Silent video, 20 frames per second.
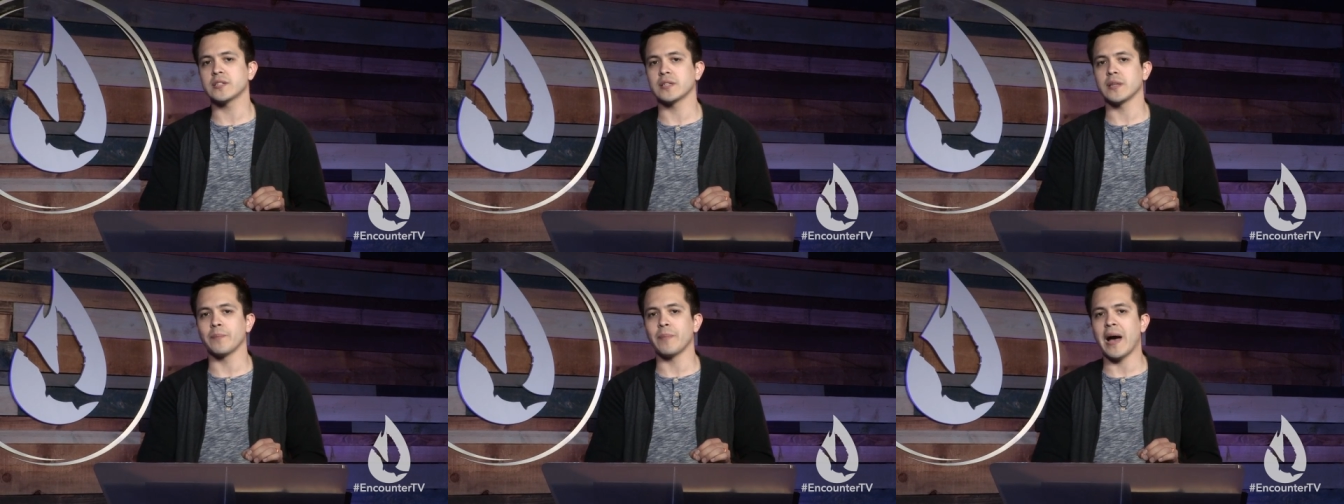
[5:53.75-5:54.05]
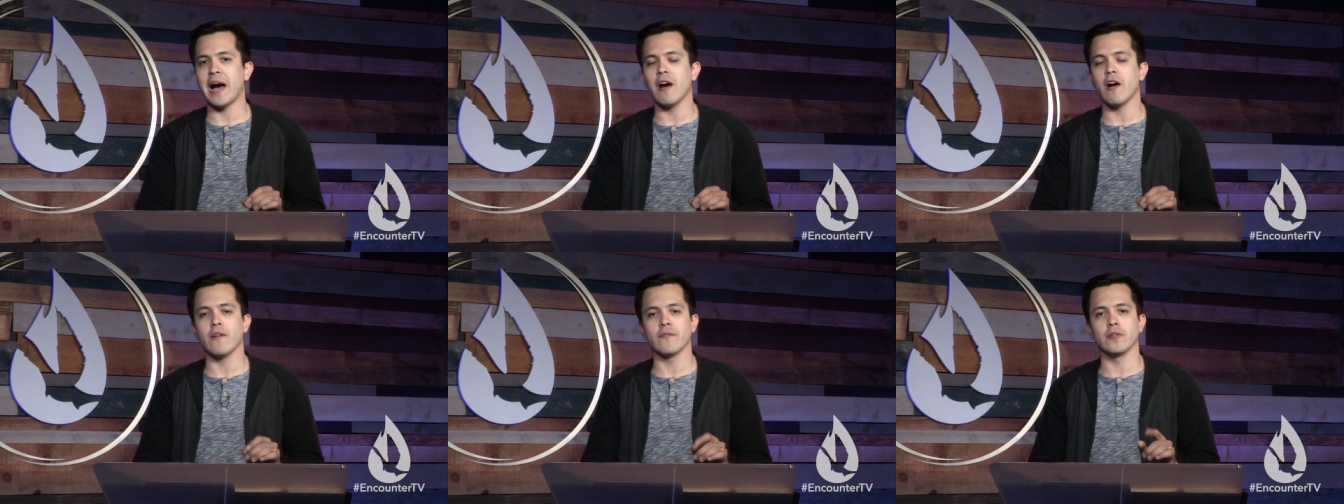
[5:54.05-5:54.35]
of the
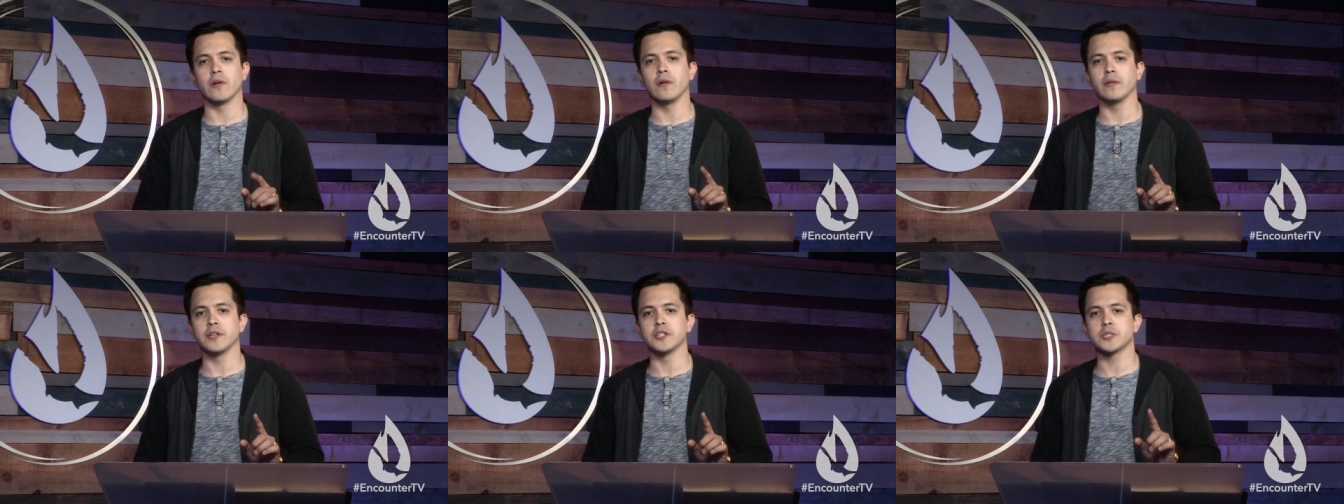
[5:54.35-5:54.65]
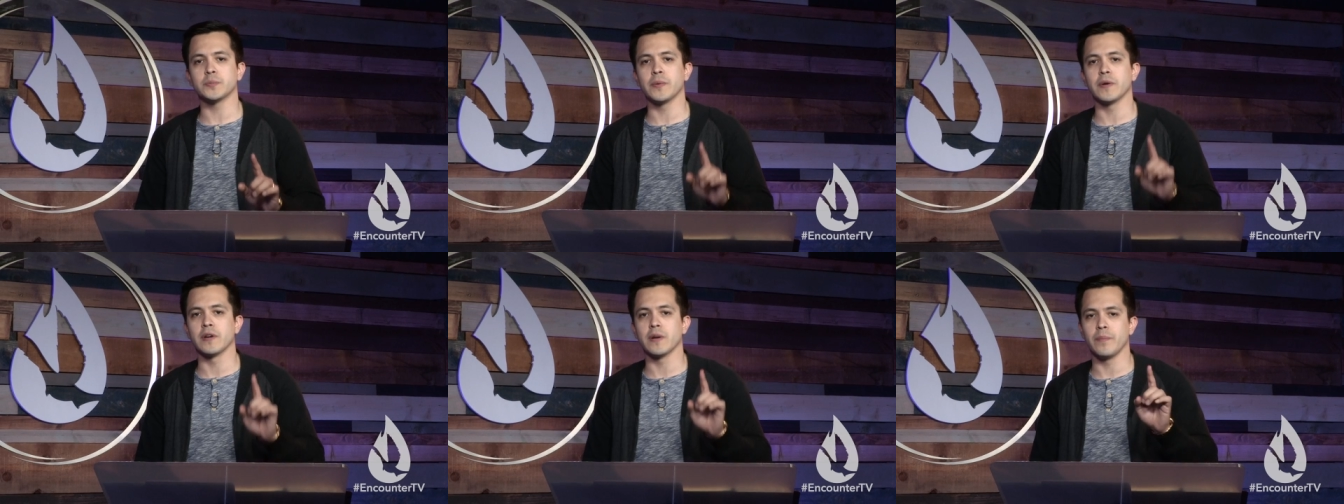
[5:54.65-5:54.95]
power of the Holy
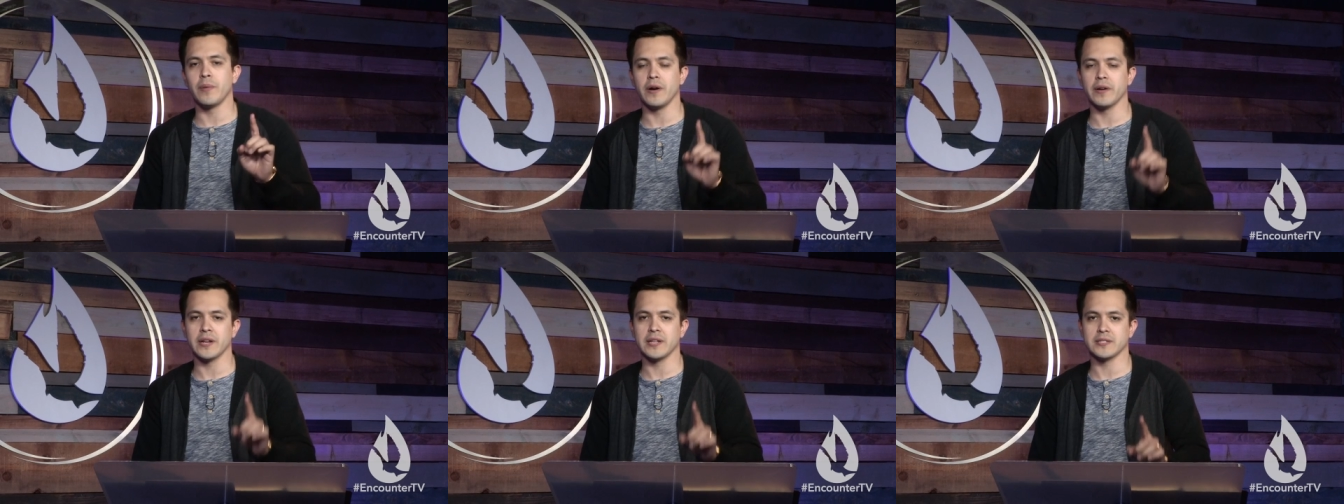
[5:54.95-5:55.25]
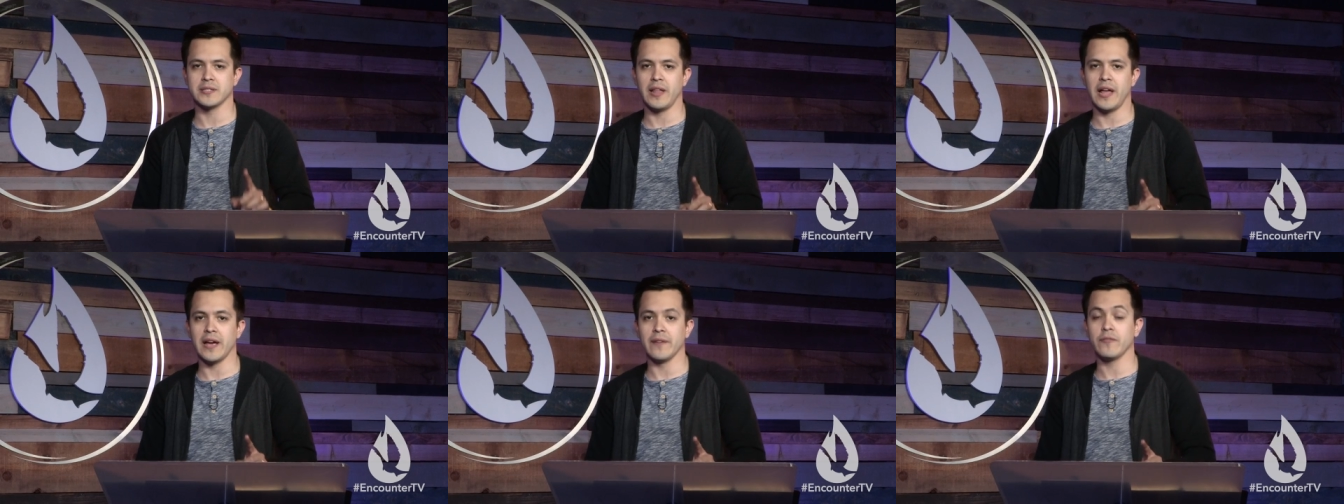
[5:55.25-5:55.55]
Spirit upon
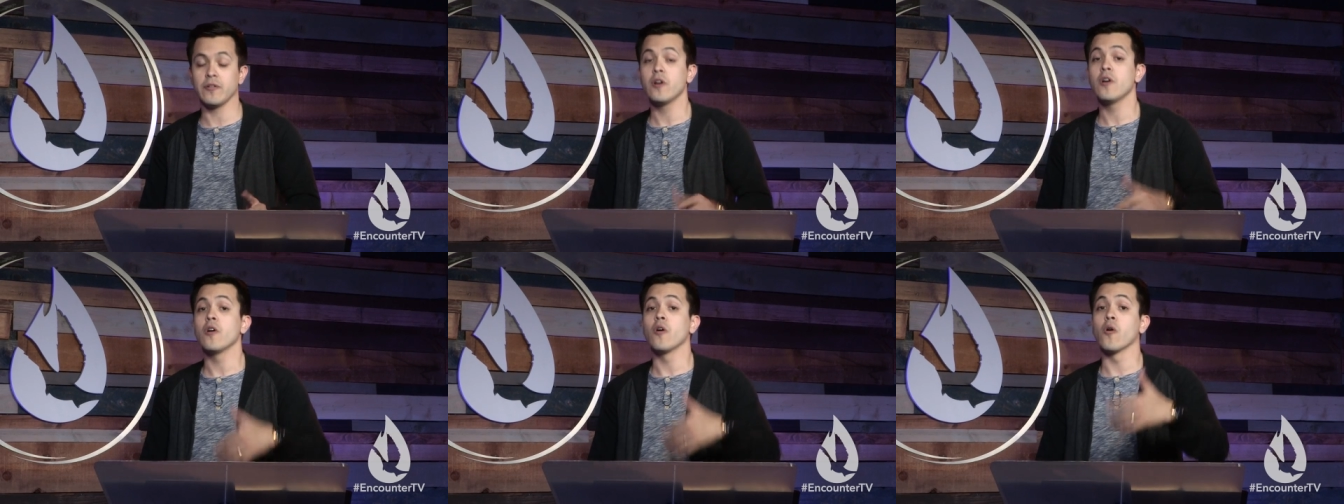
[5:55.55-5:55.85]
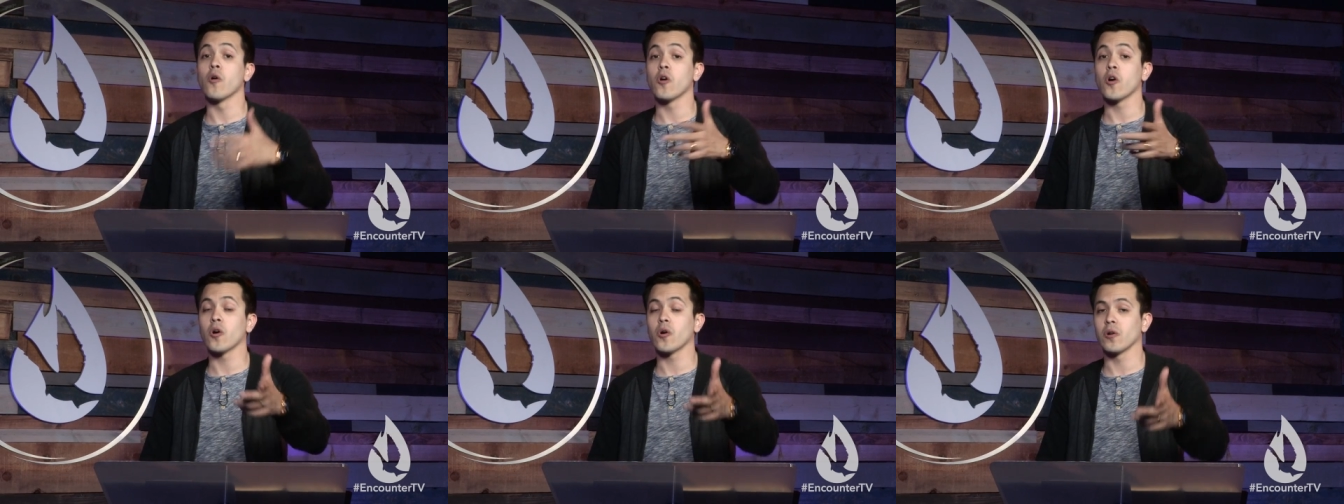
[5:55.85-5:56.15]
his life
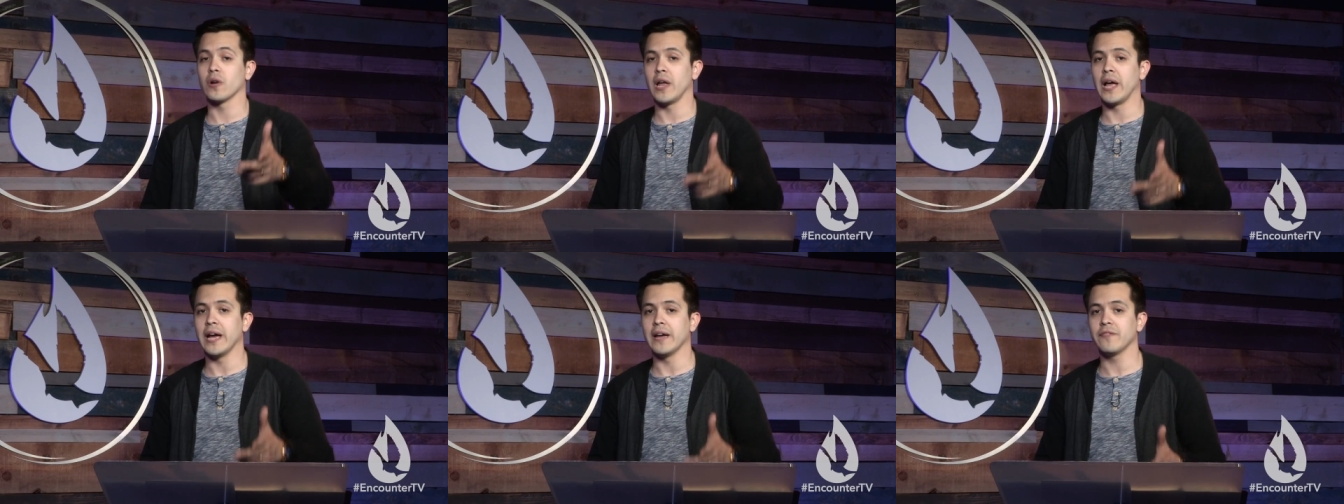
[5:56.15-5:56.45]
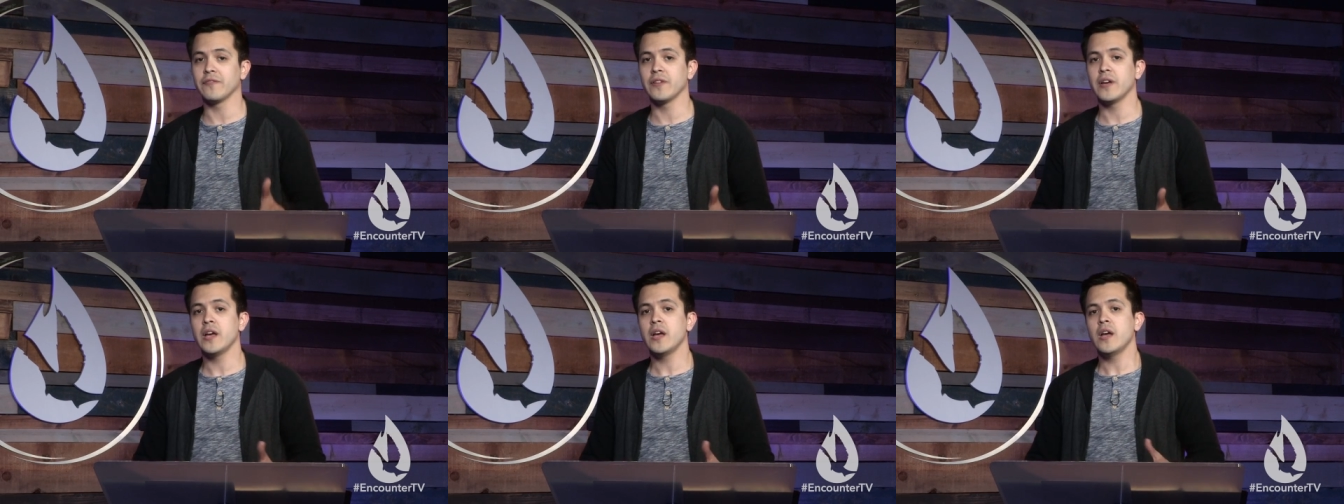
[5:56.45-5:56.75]
or her life.